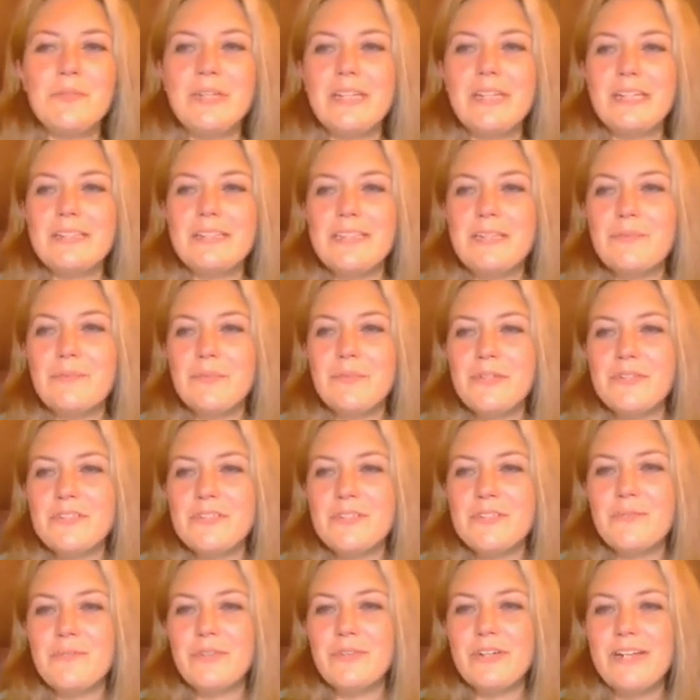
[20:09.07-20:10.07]
we're getting deeper
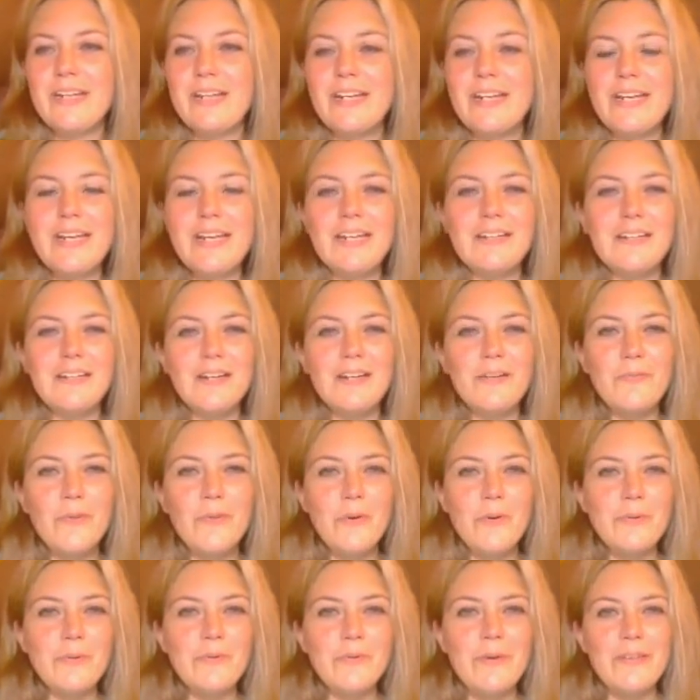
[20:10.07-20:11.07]
into spring and
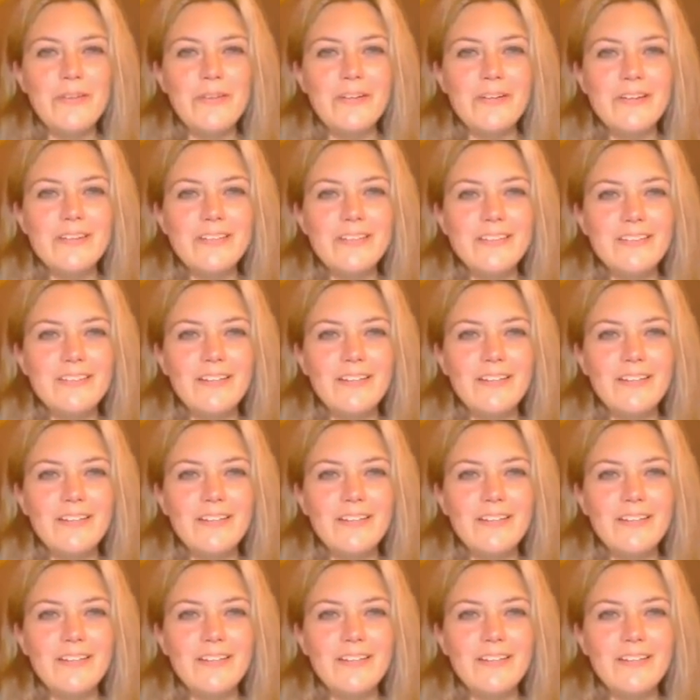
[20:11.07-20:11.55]
warmer weather.